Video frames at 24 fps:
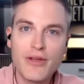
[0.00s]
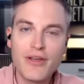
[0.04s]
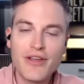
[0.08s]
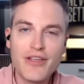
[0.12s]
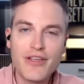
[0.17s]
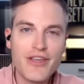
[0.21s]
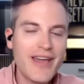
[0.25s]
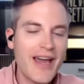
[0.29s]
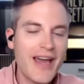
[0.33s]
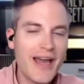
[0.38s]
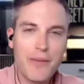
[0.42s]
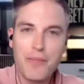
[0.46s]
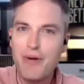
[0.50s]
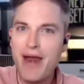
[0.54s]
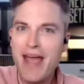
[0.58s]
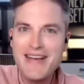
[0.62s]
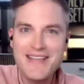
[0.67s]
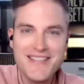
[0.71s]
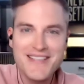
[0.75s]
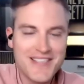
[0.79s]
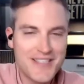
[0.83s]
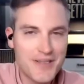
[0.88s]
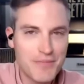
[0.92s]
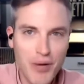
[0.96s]
You got to
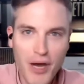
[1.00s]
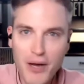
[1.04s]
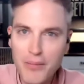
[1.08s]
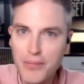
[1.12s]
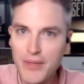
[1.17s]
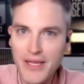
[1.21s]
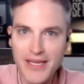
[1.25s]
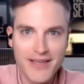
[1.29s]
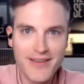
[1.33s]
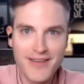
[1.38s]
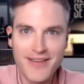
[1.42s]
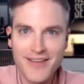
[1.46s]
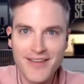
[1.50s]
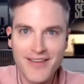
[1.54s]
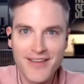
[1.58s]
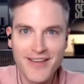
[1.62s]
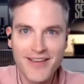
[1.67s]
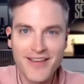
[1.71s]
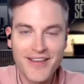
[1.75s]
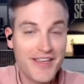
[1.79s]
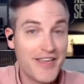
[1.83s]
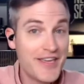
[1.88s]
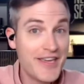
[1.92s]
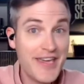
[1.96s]
practice in public.
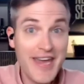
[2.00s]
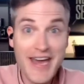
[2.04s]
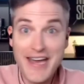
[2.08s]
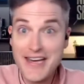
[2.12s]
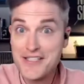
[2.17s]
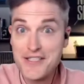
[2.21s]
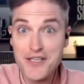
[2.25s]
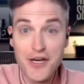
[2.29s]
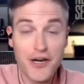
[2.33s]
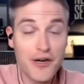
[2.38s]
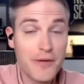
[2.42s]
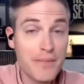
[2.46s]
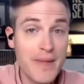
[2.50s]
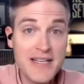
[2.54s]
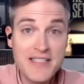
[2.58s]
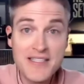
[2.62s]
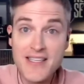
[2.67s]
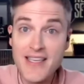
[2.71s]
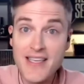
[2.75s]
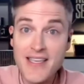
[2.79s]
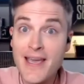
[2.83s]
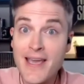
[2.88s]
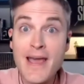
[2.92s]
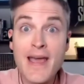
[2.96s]
You got to start
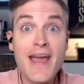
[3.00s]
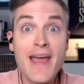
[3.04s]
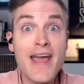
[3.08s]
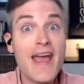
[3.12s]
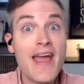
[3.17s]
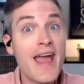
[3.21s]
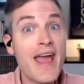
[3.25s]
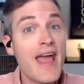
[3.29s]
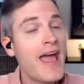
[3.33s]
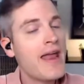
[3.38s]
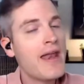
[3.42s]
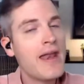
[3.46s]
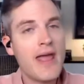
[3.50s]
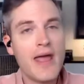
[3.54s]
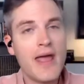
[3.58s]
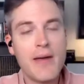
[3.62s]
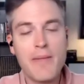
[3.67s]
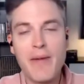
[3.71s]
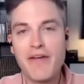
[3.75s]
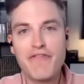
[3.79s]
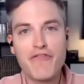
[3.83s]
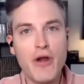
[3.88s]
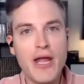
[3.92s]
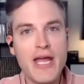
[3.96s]
messy. And
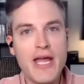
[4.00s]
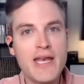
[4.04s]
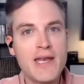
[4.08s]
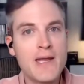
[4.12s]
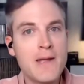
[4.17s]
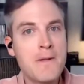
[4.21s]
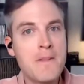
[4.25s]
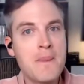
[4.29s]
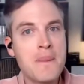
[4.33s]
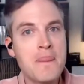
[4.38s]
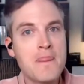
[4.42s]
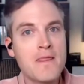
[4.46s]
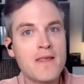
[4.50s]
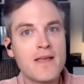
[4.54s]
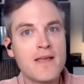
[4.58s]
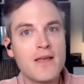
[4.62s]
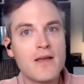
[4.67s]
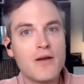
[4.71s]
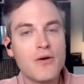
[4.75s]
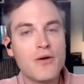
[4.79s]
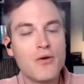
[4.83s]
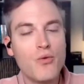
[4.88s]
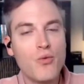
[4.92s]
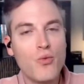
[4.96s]
my friend,
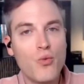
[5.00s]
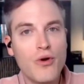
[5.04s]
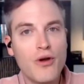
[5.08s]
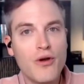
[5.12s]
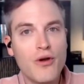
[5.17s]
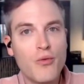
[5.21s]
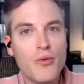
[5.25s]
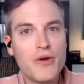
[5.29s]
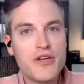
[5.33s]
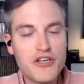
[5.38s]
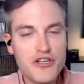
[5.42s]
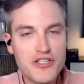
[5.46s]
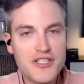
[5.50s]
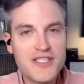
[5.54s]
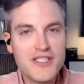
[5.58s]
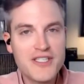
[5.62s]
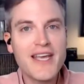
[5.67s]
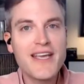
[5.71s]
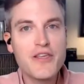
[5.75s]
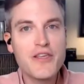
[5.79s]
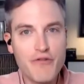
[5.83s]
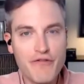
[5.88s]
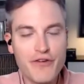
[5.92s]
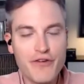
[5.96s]
when you're
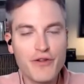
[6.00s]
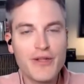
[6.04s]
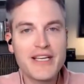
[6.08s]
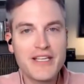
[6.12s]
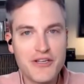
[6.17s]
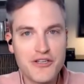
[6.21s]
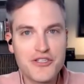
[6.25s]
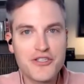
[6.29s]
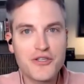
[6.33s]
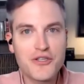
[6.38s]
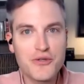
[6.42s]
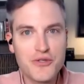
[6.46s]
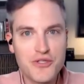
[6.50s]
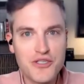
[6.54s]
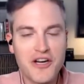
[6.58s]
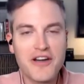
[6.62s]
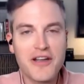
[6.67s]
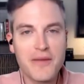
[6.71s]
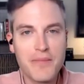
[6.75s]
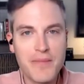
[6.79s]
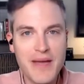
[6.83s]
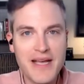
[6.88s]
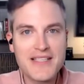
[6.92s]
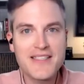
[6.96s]
saying you feel like you're still
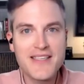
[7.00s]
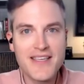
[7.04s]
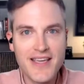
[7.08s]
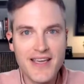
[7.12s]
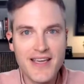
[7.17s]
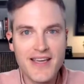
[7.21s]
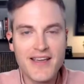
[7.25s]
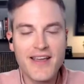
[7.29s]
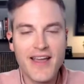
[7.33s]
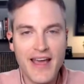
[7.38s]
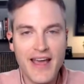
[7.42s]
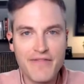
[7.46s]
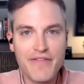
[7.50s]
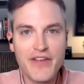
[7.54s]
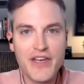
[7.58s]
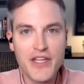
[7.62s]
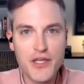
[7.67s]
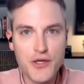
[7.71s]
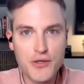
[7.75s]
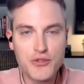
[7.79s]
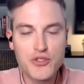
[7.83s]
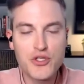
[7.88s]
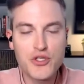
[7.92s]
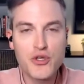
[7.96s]
starting messy at
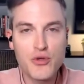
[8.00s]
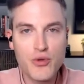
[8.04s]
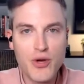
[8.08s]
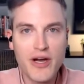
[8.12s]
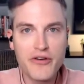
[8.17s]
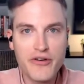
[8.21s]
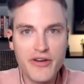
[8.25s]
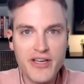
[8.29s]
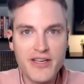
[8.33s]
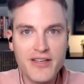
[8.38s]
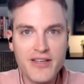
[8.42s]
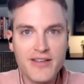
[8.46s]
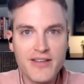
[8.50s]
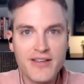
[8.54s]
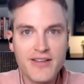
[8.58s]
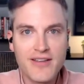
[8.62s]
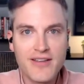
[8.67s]
video 200,